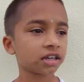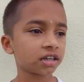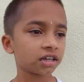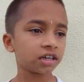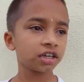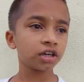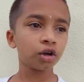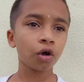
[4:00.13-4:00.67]
uh,
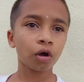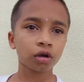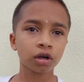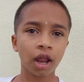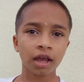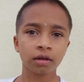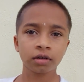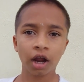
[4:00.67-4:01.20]
he got
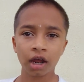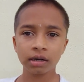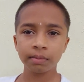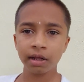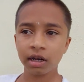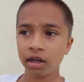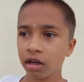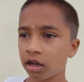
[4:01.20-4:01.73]
like nine
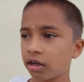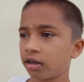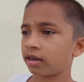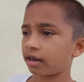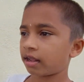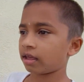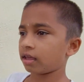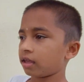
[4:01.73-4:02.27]
mil
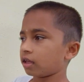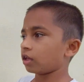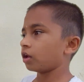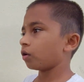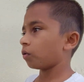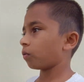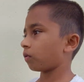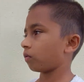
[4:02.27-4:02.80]

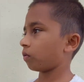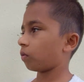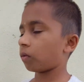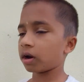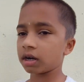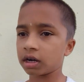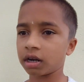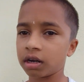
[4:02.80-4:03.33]

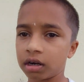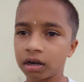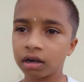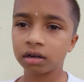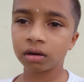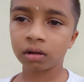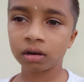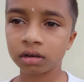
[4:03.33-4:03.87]
one
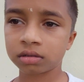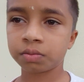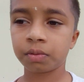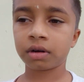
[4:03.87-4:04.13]
hundred dollars